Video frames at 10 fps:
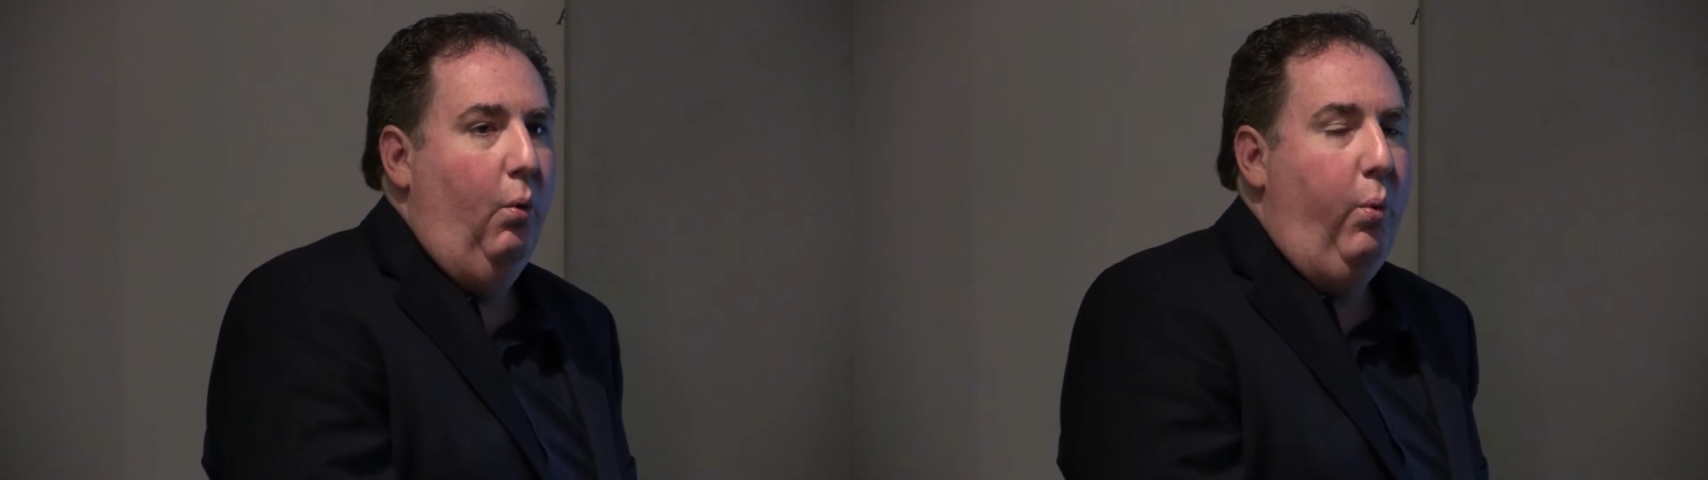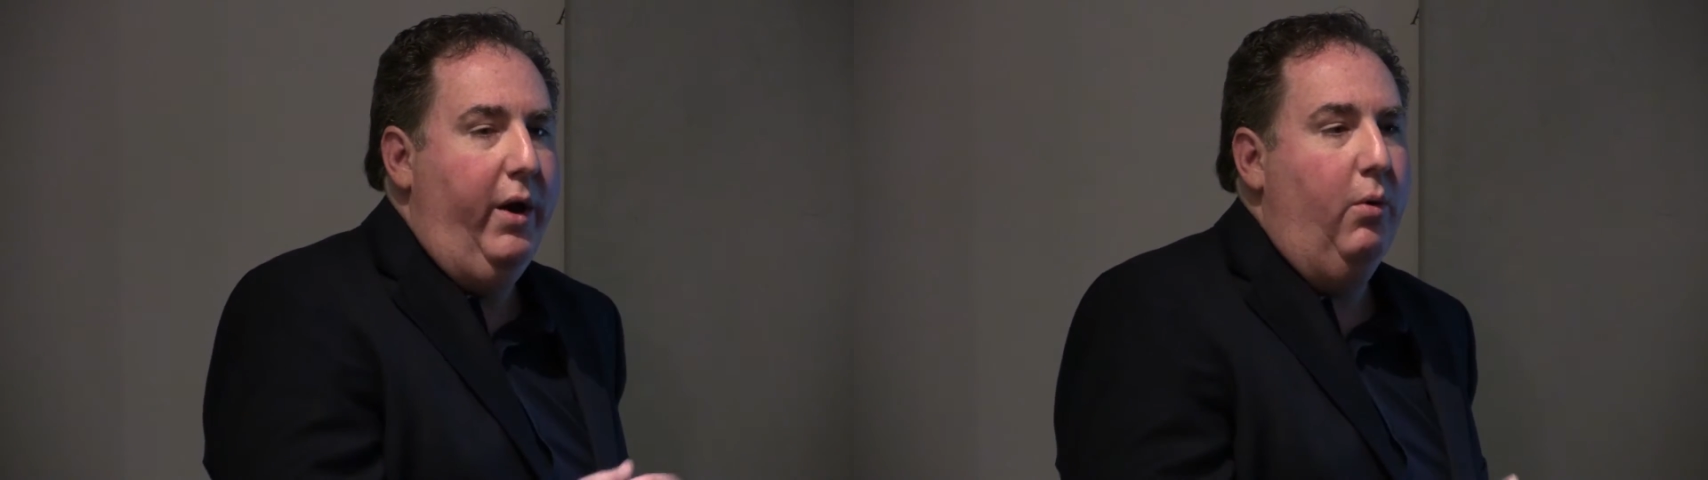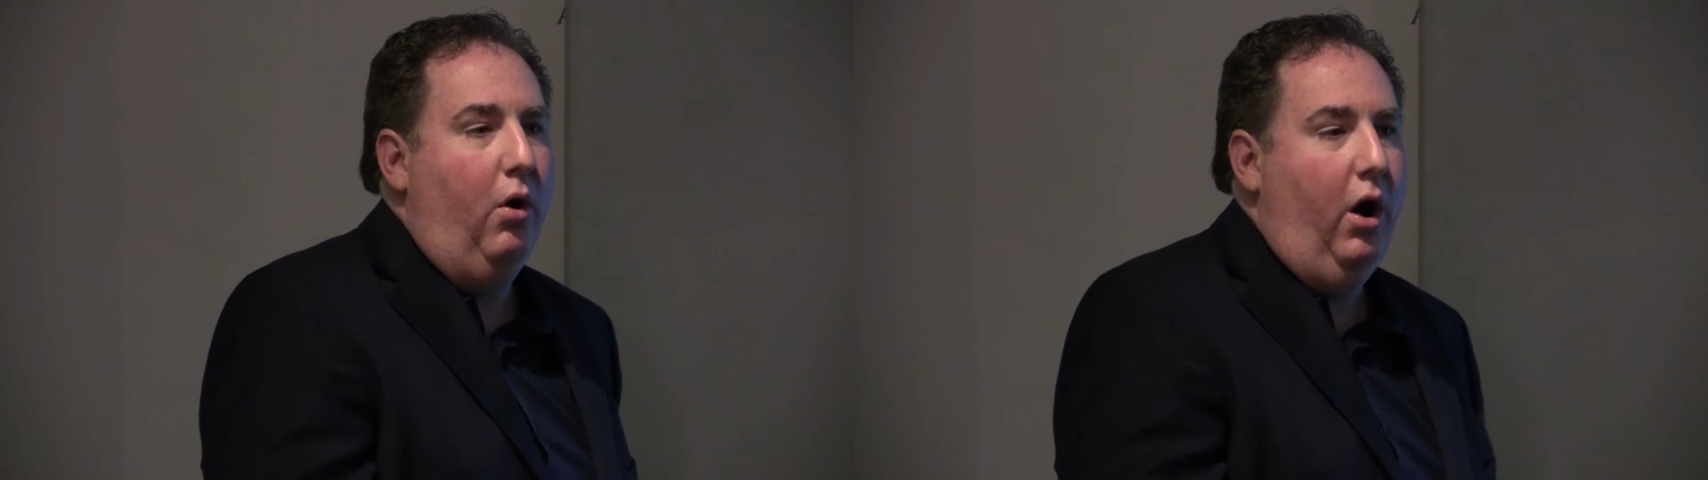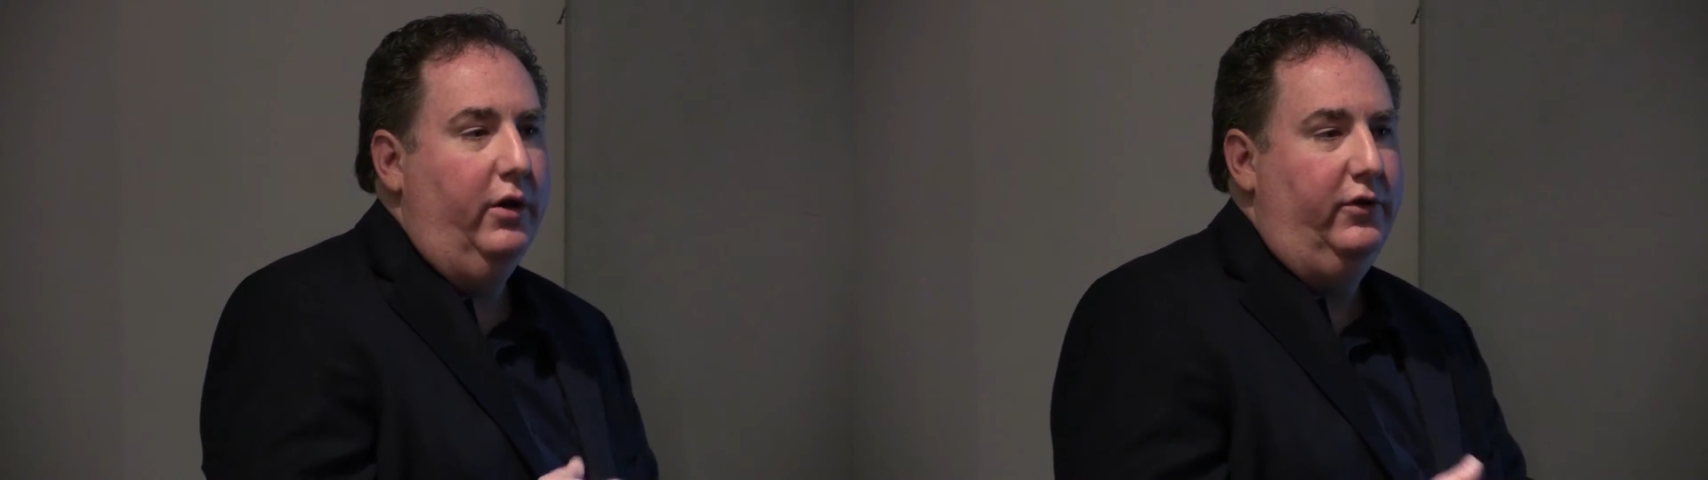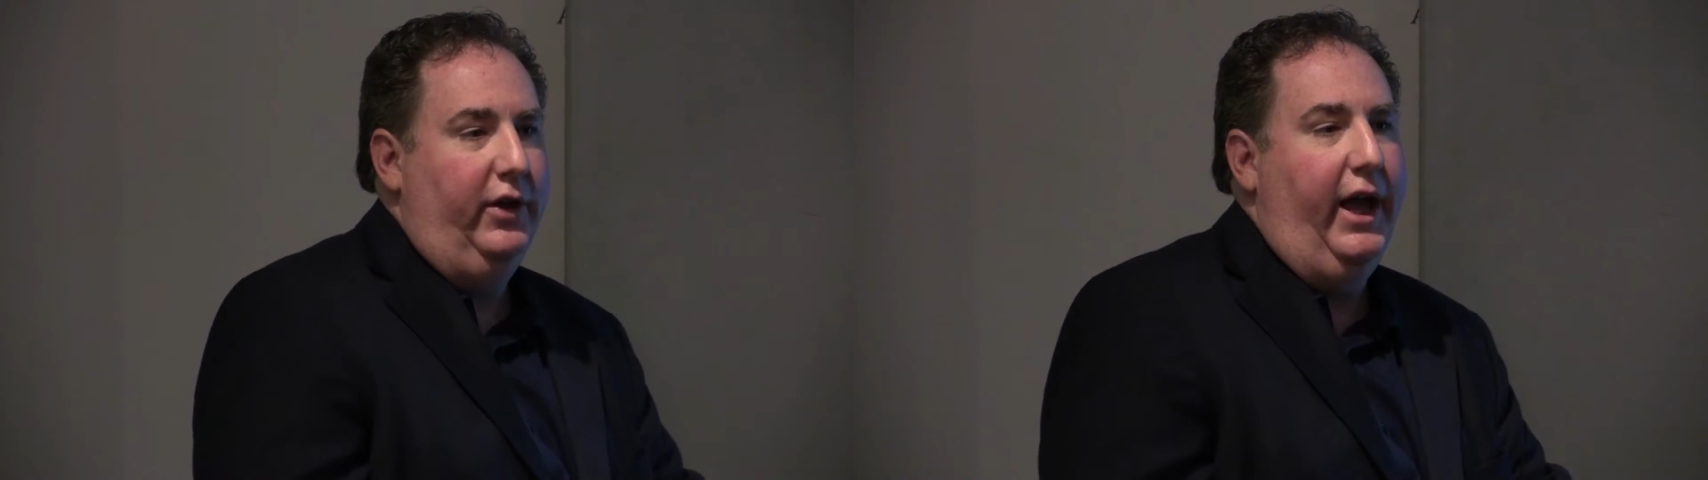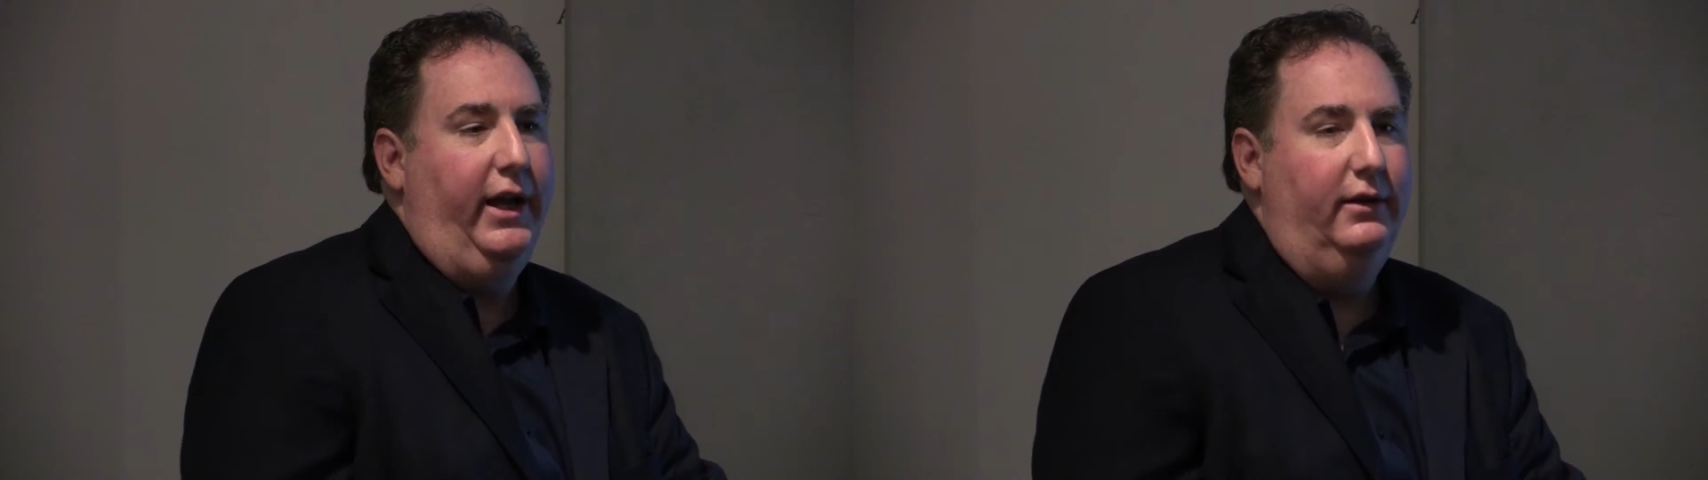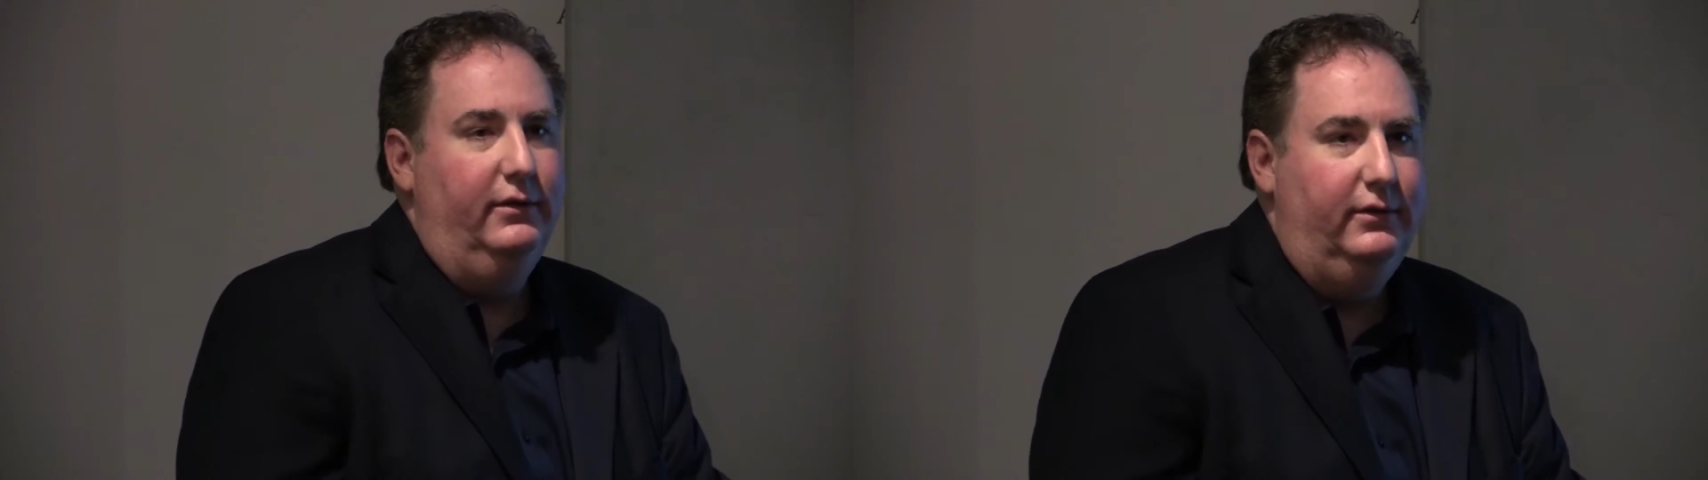We were on site